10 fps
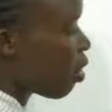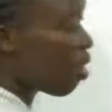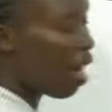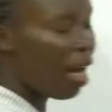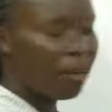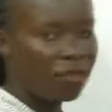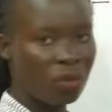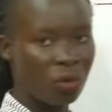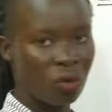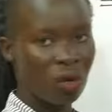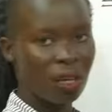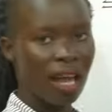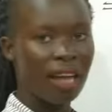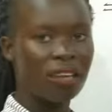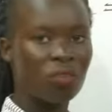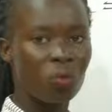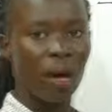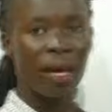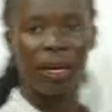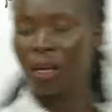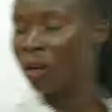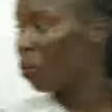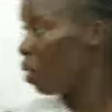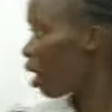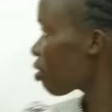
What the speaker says: the F2. That is why we are